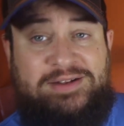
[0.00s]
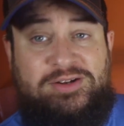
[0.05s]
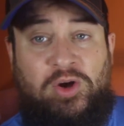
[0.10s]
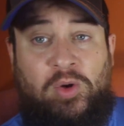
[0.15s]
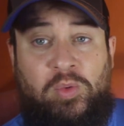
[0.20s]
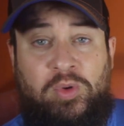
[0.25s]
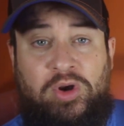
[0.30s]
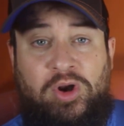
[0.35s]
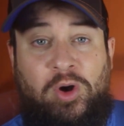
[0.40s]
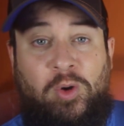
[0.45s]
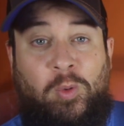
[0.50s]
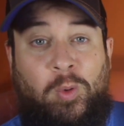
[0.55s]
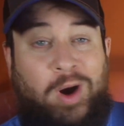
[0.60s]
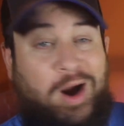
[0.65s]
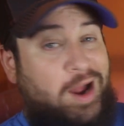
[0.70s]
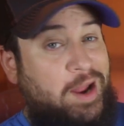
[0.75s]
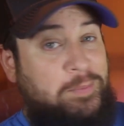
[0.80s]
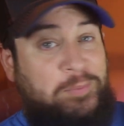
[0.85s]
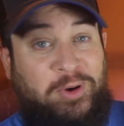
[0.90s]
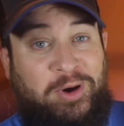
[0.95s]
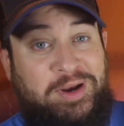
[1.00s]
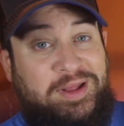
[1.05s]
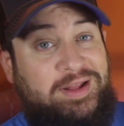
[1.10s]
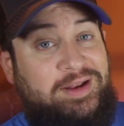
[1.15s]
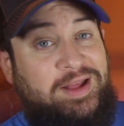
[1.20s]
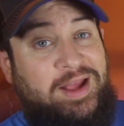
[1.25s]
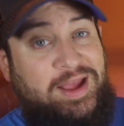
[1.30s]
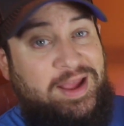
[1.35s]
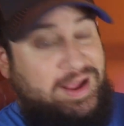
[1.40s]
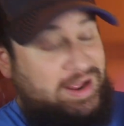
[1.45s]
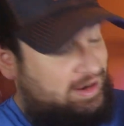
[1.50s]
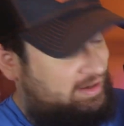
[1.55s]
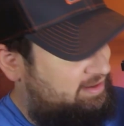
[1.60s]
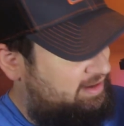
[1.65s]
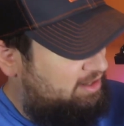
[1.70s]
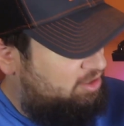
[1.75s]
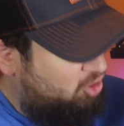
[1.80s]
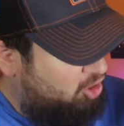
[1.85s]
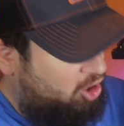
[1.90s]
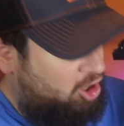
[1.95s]
don't know where I put it. It's
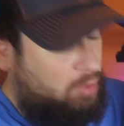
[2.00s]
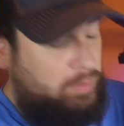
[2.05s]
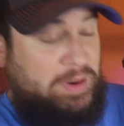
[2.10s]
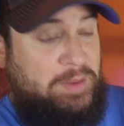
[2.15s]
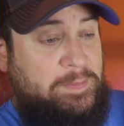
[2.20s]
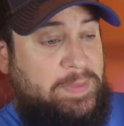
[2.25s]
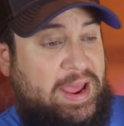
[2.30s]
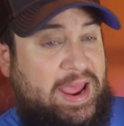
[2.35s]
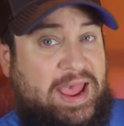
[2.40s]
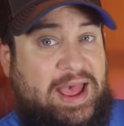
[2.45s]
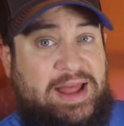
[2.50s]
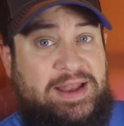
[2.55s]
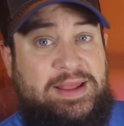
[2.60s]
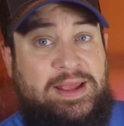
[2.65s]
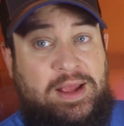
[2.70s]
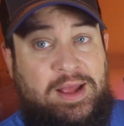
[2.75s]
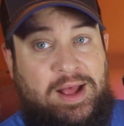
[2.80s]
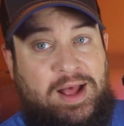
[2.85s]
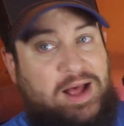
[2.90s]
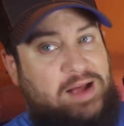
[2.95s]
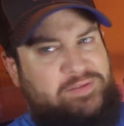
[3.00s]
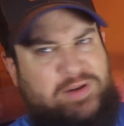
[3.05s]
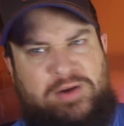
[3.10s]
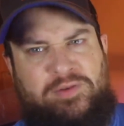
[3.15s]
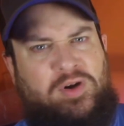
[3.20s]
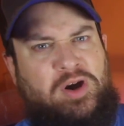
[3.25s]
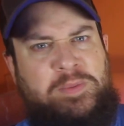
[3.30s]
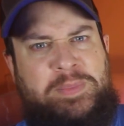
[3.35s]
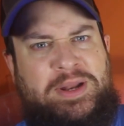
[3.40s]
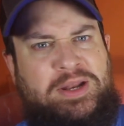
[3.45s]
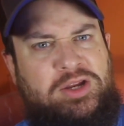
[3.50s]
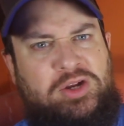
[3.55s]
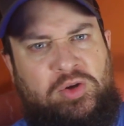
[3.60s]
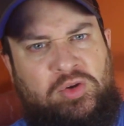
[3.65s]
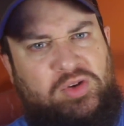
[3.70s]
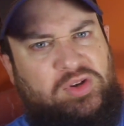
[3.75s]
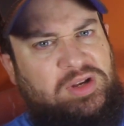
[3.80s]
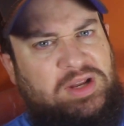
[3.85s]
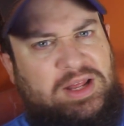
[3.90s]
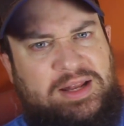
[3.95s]
a carbon pad. I've already been
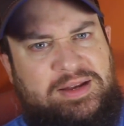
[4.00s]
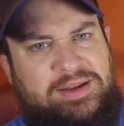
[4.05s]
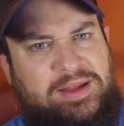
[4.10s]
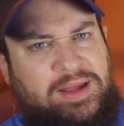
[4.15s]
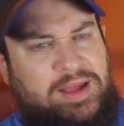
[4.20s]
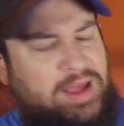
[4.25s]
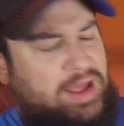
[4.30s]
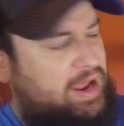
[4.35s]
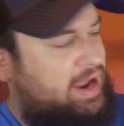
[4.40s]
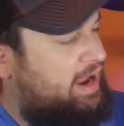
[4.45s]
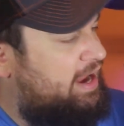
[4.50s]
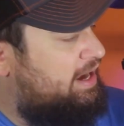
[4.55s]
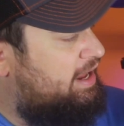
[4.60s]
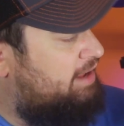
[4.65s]
using it, and